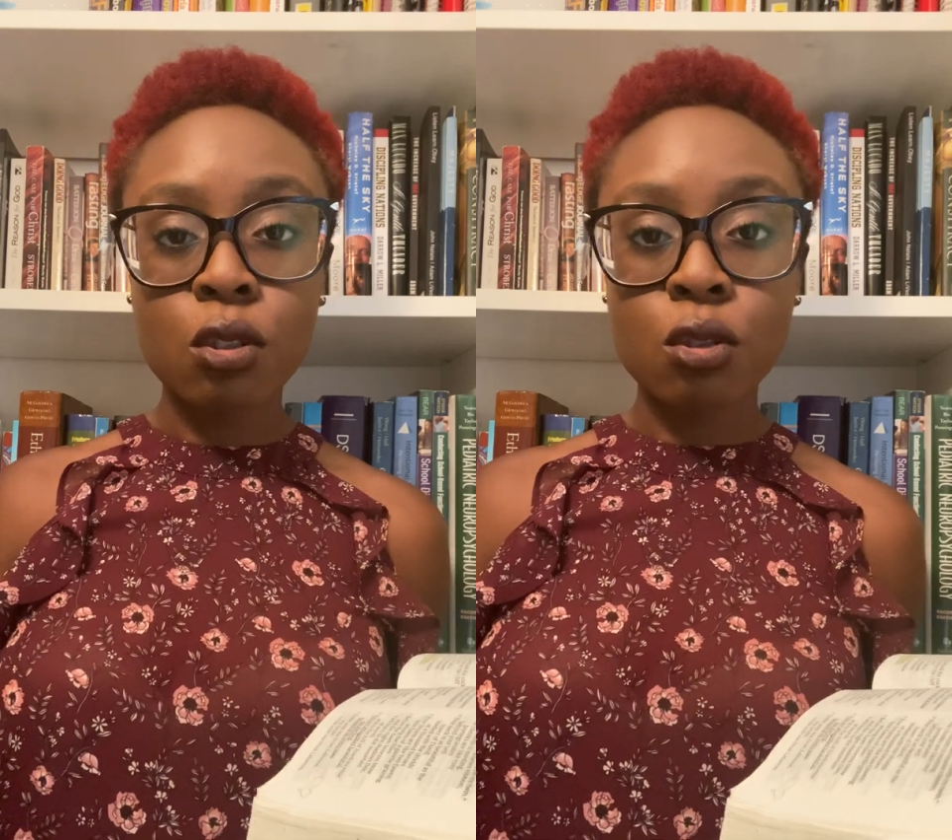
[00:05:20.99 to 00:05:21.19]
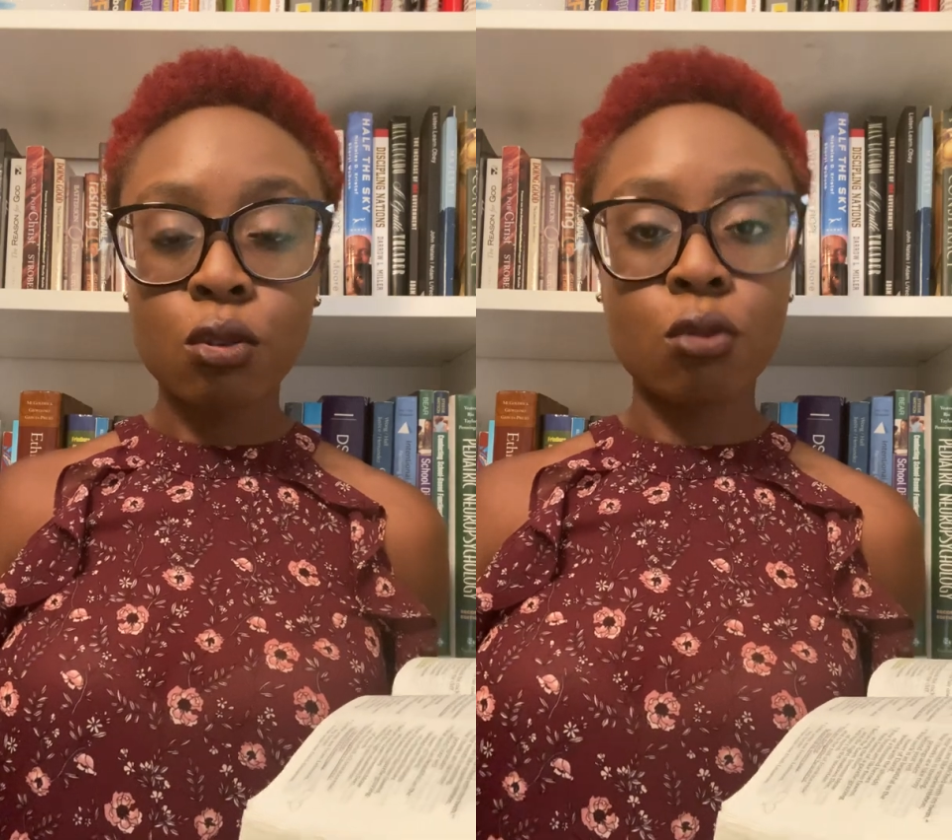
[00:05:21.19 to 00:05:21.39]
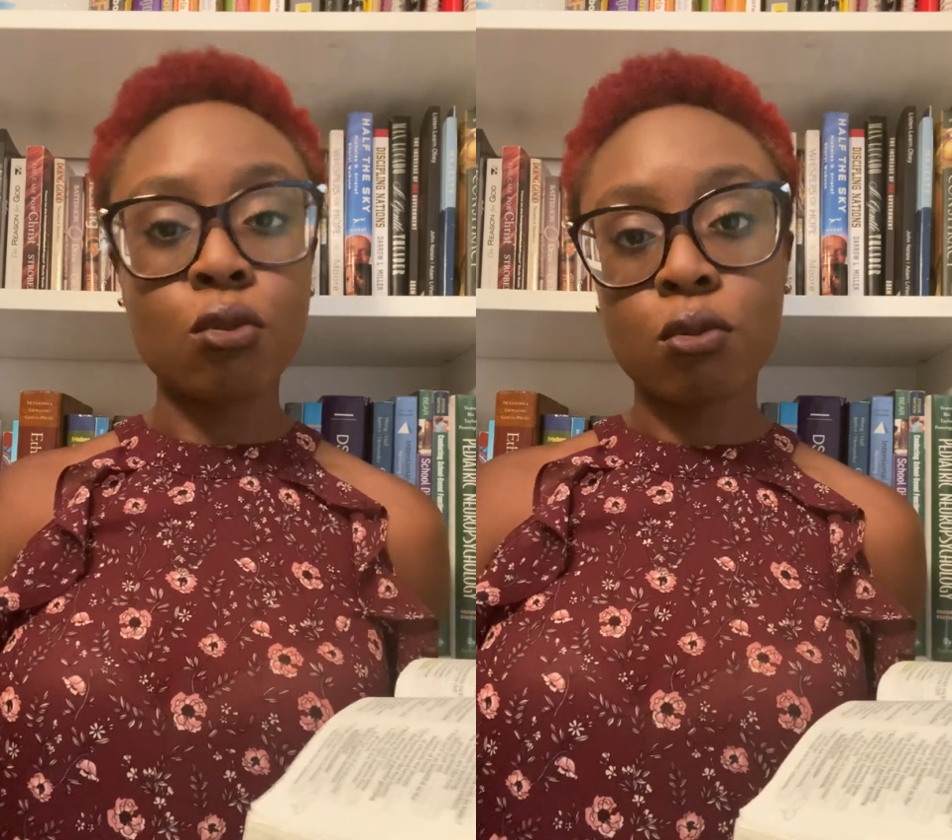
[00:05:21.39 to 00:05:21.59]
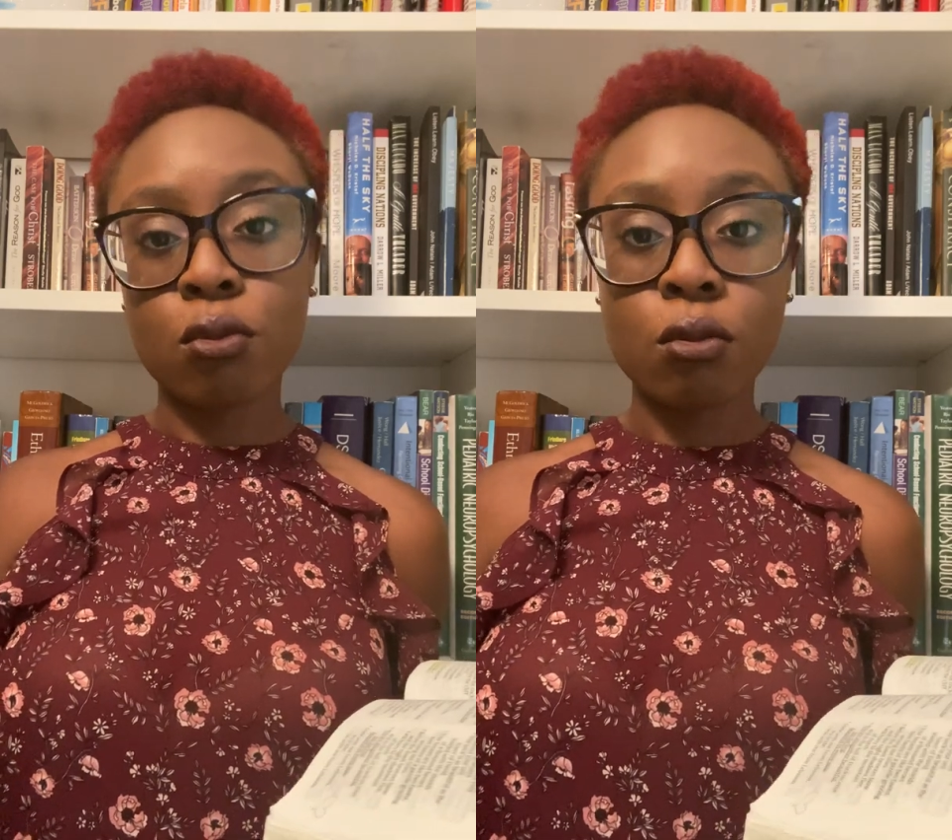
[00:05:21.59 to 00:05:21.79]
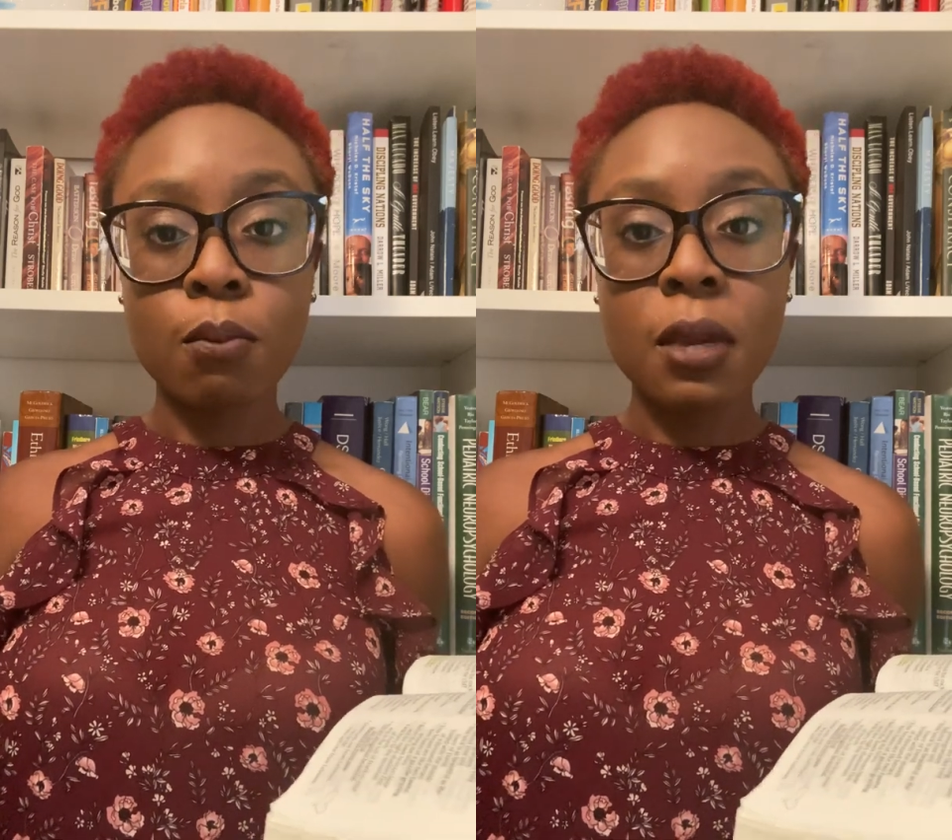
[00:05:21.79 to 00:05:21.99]
to
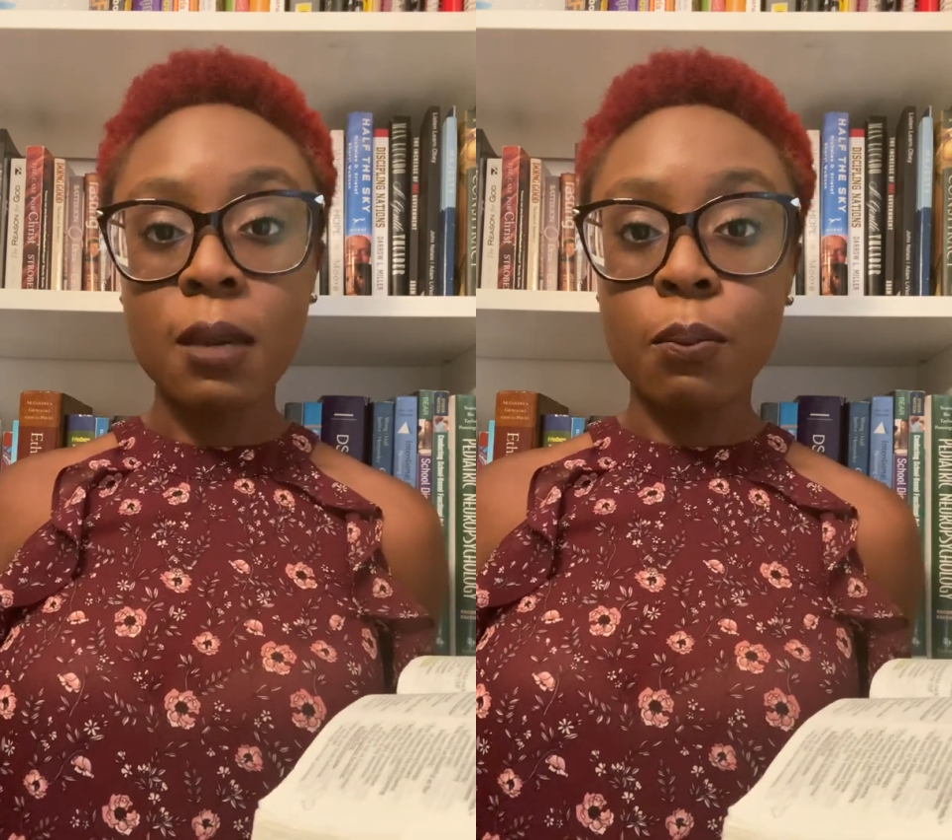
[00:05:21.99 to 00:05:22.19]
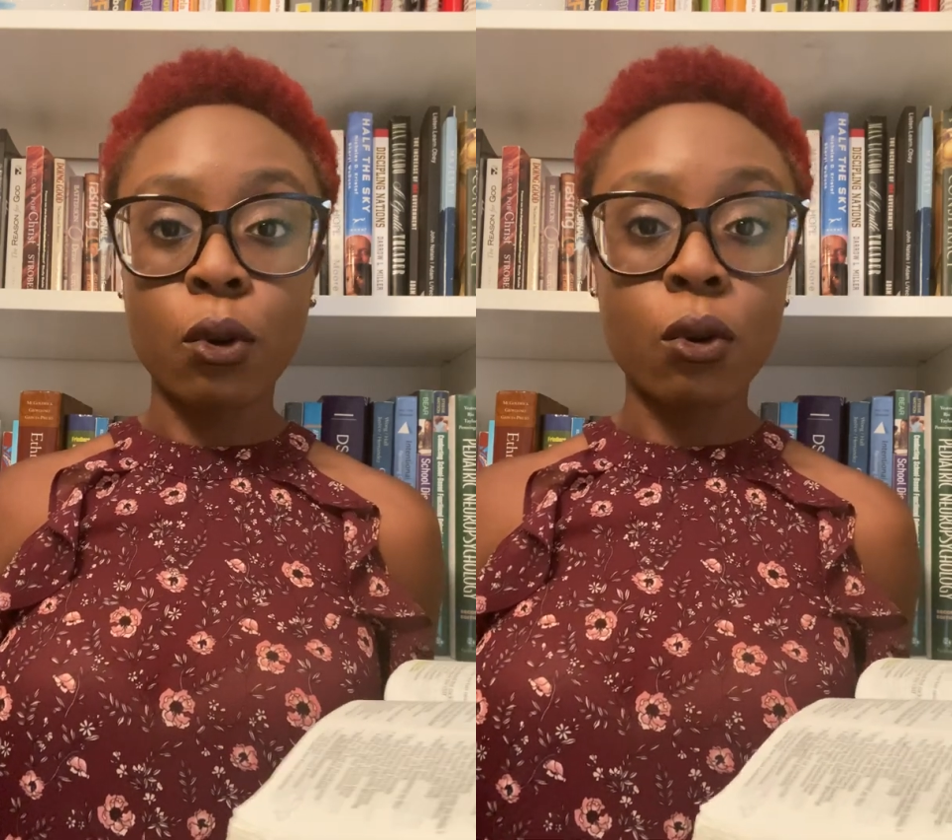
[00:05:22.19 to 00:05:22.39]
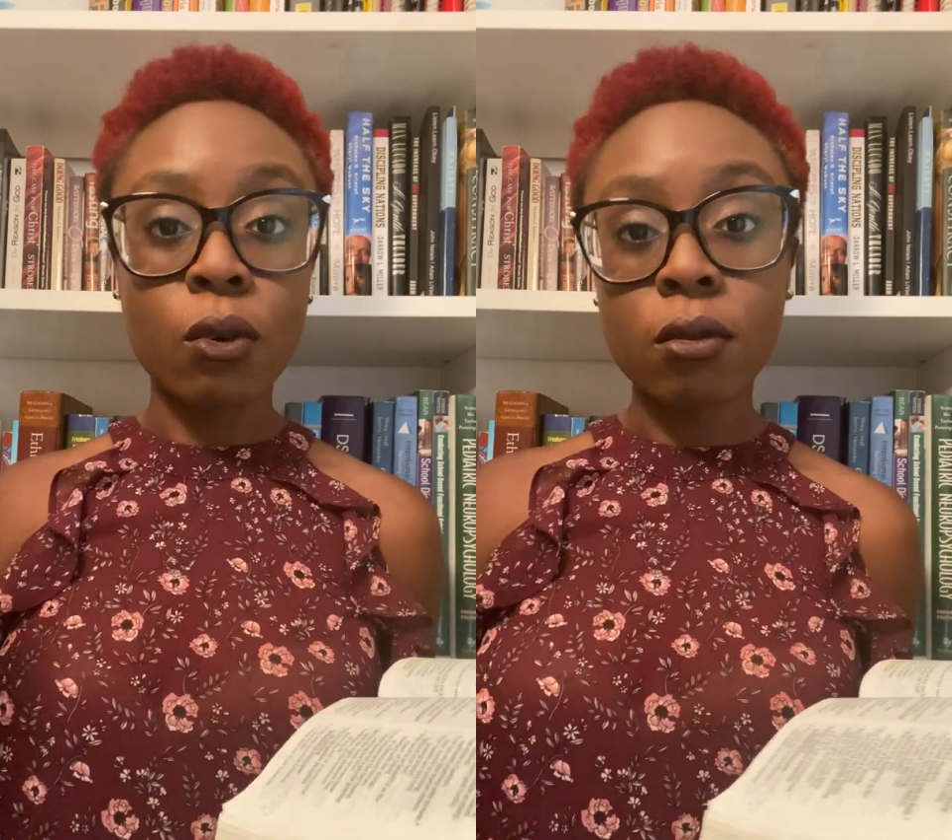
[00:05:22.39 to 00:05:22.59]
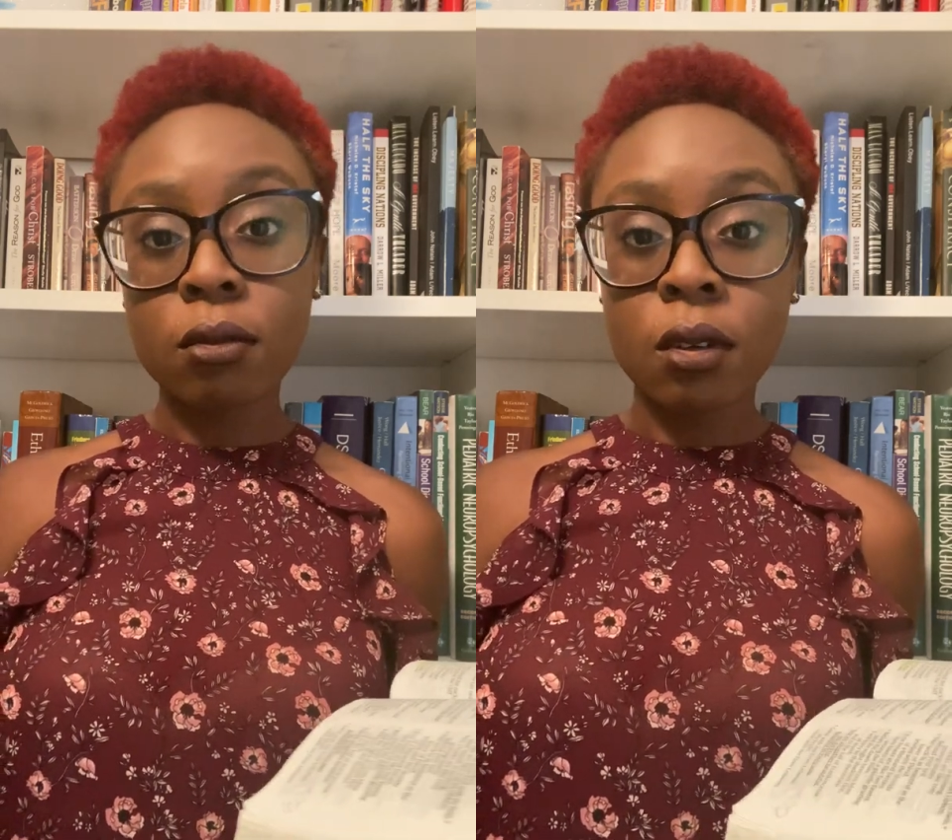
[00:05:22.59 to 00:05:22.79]
people